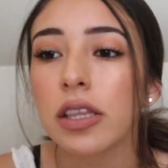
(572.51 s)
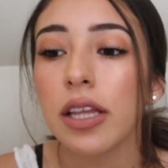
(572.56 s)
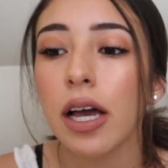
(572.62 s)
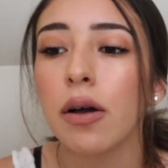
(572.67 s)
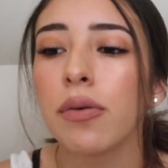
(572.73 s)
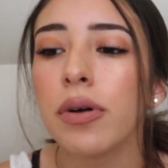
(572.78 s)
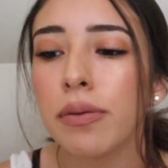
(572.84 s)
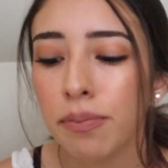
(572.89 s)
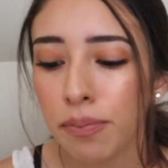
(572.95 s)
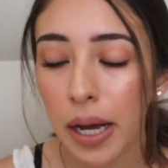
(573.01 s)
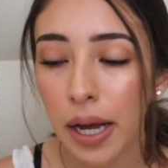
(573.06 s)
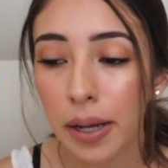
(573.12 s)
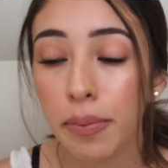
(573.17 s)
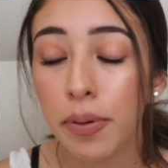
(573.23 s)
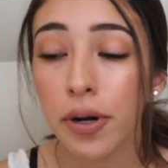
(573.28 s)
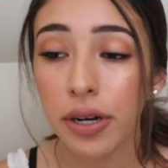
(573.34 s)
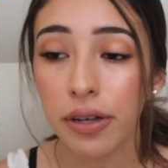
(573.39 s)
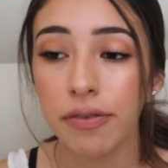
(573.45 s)
That went by
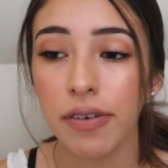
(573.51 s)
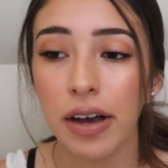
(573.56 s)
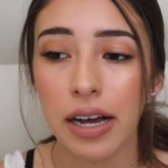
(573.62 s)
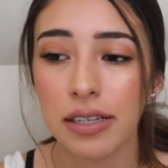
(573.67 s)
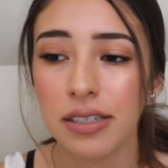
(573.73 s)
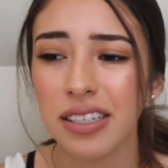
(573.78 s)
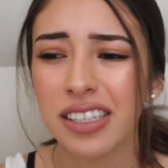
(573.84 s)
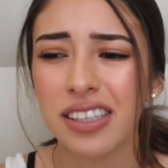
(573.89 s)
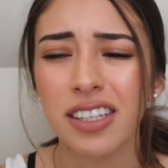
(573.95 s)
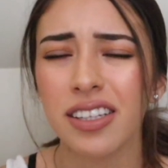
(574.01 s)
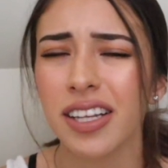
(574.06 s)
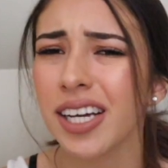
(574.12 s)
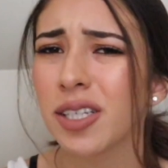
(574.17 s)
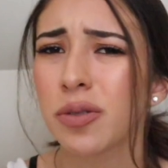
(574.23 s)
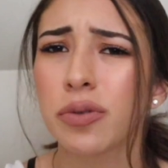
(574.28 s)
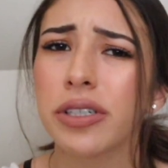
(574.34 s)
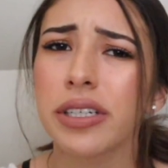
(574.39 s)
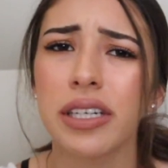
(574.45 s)
pretty fast. Like the
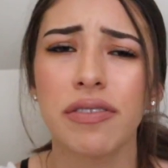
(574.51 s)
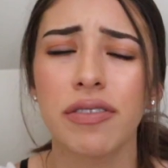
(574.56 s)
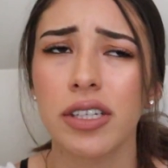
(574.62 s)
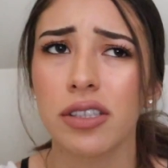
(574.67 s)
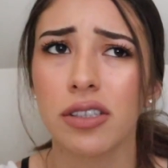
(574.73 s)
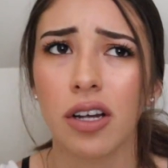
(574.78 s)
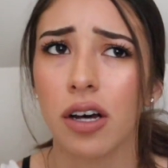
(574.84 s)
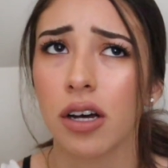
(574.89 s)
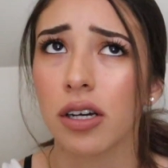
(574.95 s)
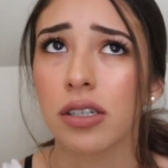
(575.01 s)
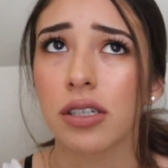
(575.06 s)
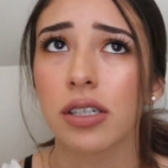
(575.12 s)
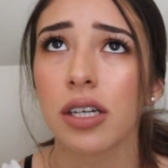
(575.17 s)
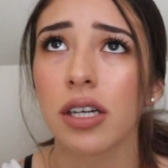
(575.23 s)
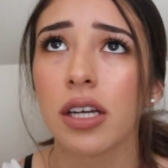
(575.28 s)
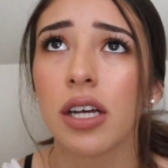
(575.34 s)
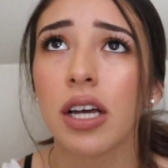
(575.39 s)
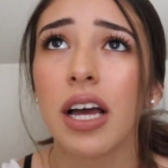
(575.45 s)
lines weren't even long.
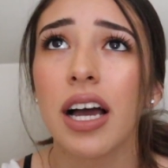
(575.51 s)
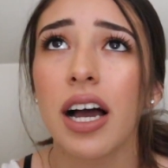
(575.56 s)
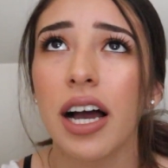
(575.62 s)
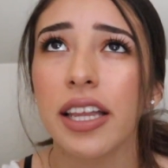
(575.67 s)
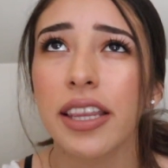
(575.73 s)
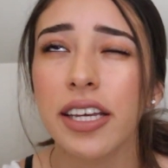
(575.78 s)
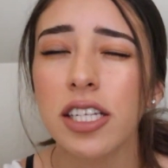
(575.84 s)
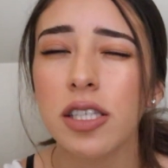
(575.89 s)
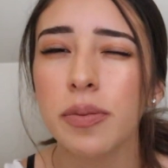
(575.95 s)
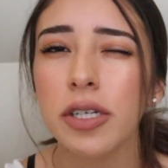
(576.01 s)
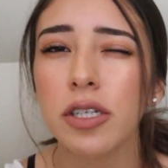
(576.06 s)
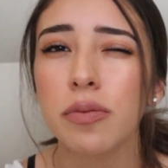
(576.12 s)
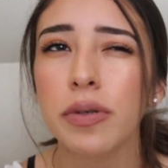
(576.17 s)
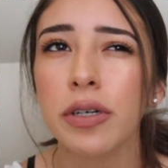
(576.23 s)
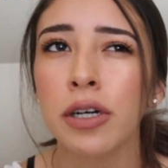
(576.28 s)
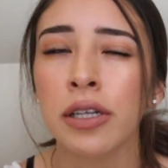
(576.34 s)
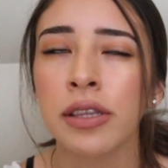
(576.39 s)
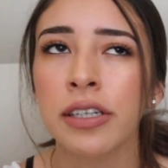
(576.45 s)
I think it's because
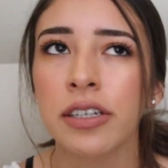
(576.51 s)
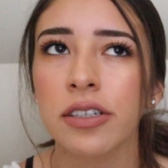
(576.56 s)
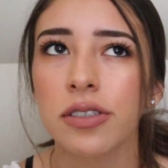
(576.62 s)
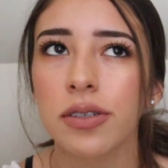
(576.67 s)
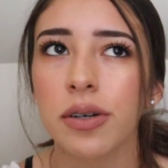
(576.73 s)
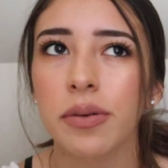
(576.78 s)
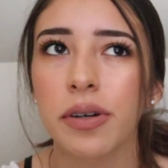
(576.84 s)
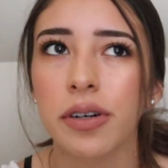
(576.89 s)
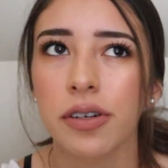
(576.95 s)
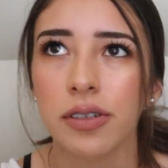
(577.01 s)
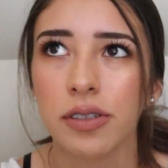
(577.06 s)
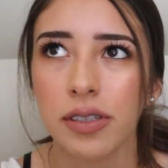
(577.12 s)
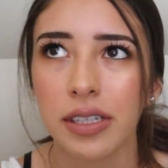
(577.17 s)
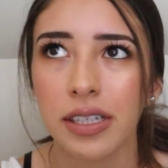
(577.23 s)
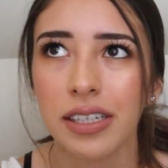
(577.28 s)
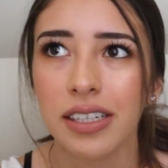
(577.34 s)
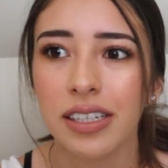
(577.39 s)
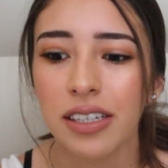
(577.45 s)
we got there so
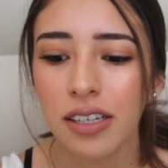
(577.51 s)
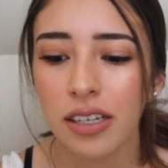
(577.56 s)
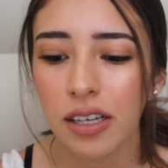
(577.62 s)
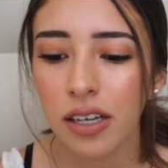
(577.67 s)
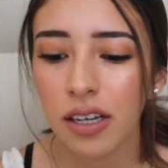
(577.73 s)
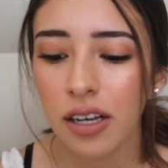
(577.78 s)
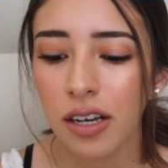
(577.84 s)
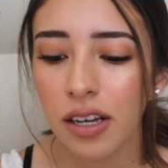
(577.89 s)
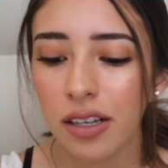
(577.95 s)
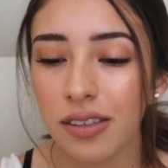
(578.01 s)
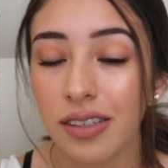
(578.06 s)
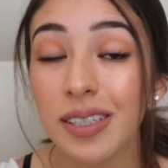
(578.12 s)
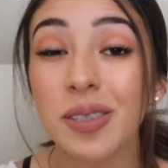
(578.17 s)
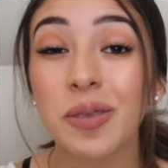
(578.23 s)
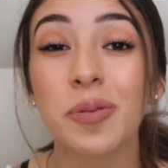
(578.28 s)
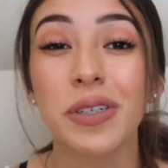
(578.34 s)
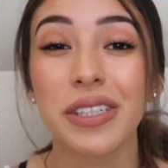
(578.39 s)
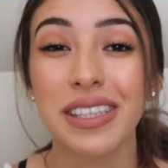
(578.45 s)
early.
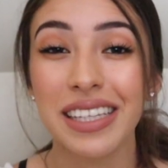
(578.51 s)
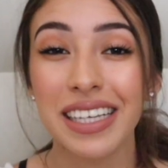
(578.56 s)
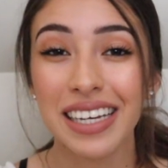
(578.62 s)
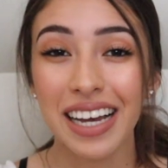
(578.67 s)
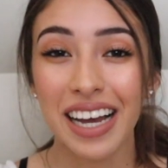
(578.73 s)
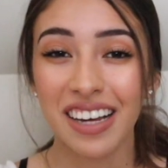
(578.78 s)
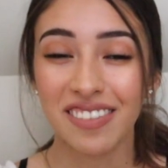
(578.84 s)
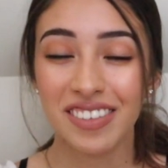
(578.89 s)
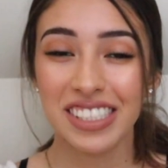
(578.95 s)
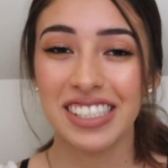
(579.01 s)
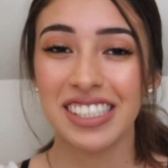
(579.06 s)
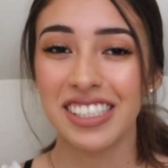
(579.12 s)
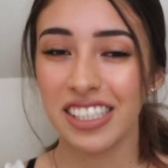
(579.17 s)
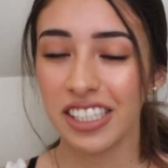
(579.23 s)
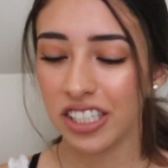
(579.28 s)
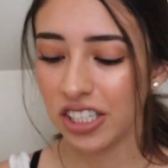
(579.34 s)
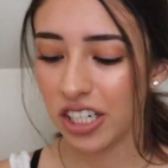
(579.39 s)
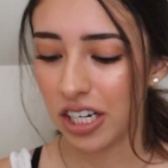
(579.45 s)
That's one thing I would
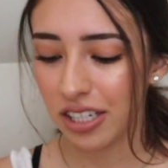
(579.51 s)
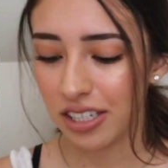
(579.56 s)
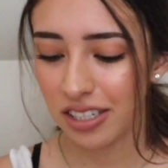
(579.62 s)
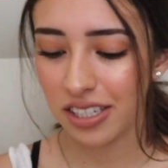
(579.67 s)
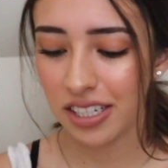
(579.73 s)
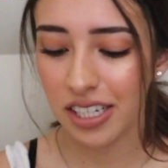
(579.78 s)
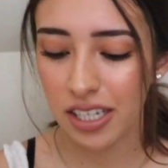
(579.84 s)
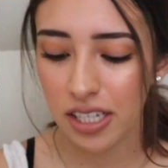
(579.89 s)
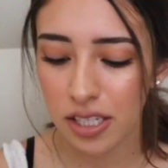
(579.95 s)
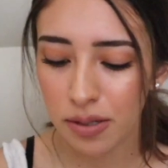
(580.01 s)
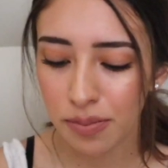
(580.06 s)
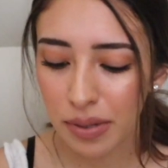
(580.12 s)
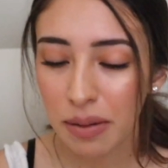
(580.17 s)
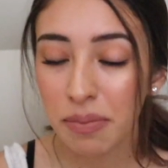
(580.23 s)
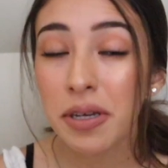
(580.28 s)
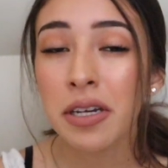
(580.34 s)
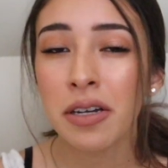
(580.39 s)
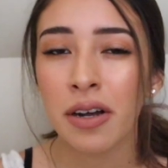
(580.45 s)
suggest, is
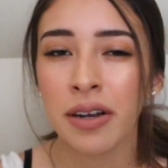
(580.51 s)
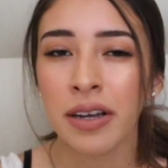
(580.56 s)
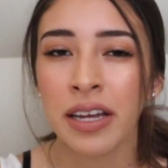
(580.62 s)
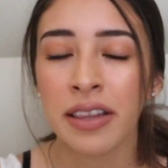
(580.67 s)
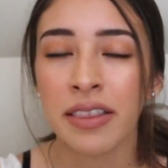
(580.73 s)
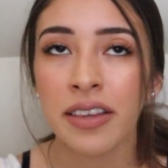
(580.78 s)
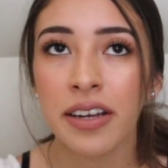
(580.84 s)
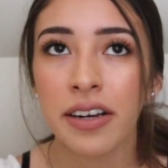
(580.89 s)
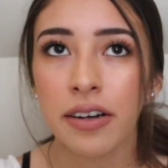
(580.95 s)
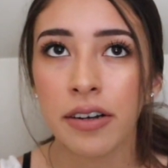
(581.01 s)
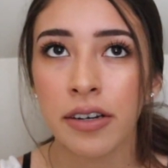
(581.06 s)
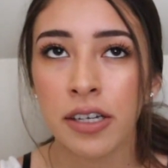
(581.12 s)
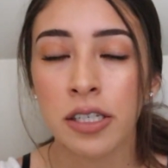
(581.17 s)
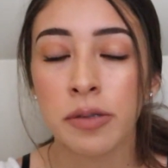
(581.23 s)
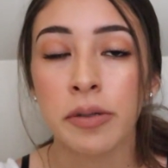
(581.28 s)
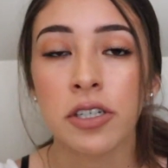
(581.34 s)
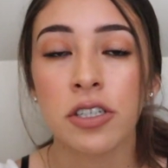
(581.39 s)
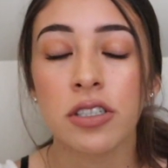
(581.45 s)
maybe not get there,
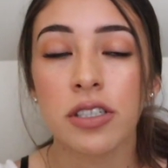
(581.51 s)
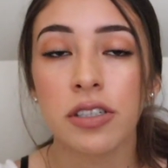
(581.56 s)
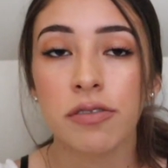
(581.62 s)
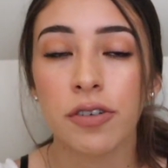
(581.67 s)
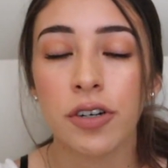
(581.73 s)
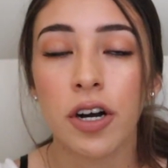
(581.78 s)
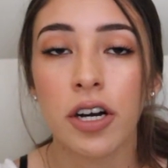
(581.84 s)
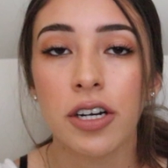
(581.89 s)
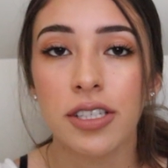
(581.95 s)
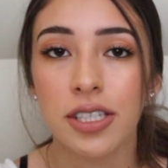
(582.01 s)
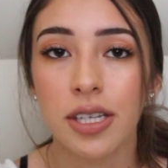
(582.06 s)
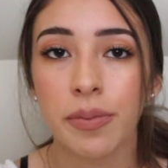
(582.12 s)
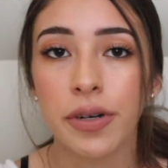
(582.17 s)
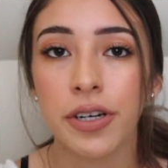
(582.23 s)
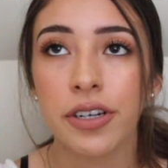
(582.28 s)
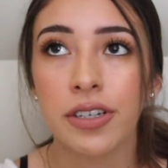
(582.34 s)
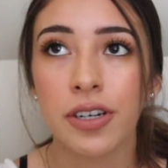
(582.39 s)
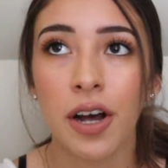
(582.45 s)
especially for hard
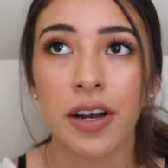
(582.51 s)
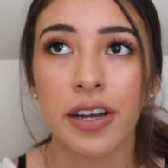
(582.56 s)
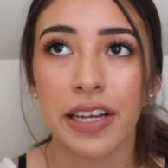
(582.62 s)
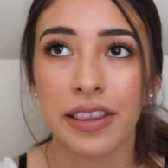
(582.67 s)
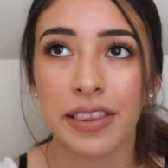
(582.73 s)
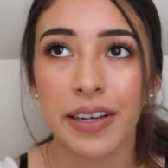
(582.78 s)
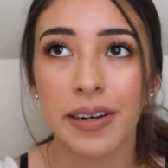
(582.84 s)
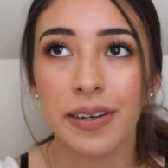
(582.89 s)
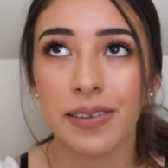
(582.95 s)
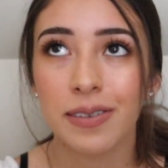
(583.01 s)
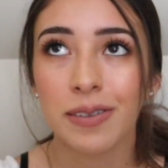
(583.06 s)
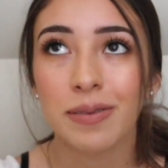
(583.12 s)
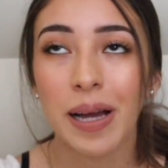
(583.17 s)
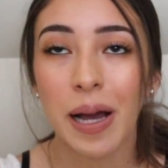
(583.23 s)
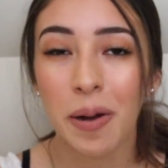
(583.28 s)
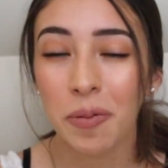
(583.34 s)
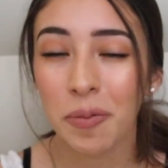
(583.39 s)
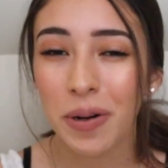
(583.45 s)
summer, not get there
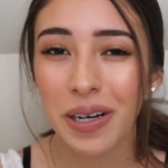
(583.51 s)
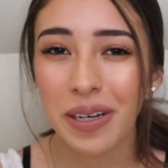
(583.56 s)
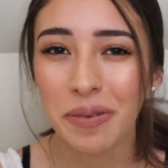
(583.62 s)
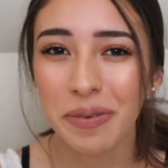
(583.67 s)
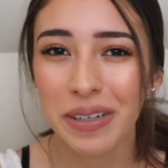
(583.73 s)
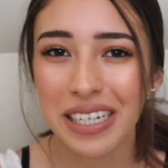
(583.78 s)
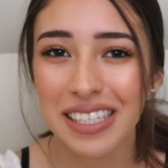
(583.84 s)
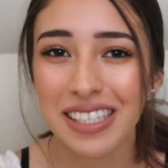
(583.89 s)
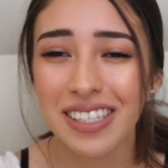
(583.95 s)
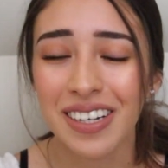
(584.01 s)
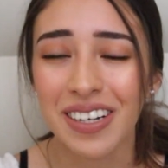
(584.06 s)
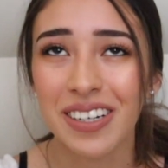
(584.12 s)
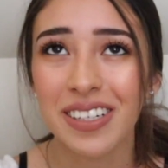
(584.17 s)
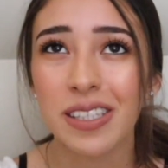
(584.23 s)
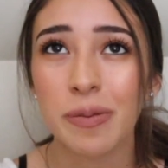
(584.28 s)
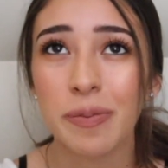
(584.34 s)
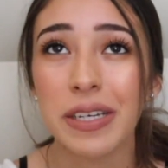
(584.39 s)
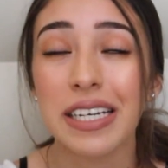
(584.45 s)
at 1 when it
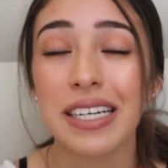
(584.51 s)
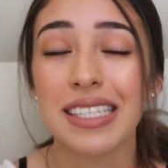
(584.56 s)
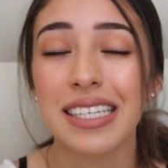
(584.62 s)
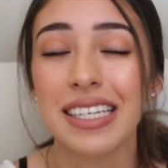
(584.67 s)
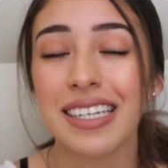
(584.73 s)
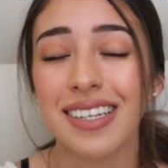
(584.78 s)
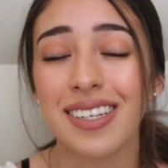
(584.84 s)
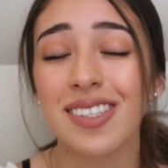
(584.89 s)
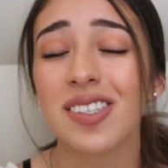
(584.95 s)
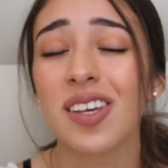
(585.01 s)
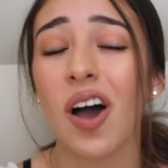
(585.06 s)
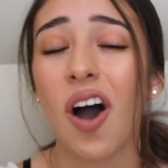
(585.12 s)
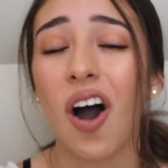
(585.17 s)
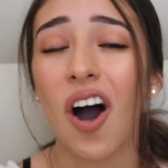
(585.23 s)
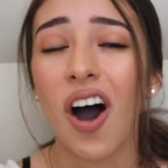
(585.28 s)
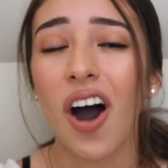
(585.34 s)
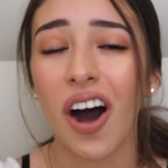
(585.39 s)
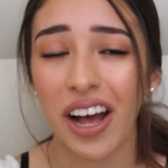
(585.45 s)
starts, because it is
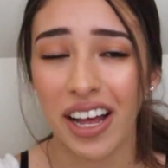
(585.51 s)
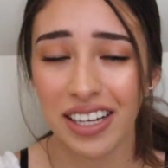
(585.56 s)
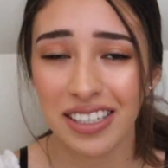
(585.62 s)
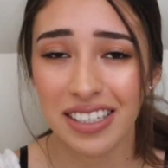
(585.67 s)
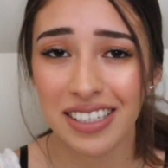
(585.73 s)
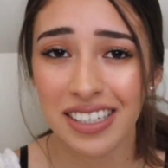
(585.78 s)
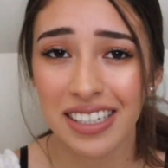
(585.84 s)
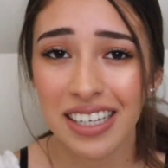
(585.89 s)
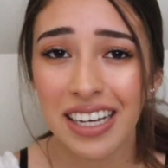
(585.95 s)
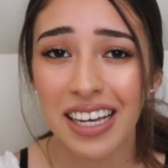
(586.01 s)
hot.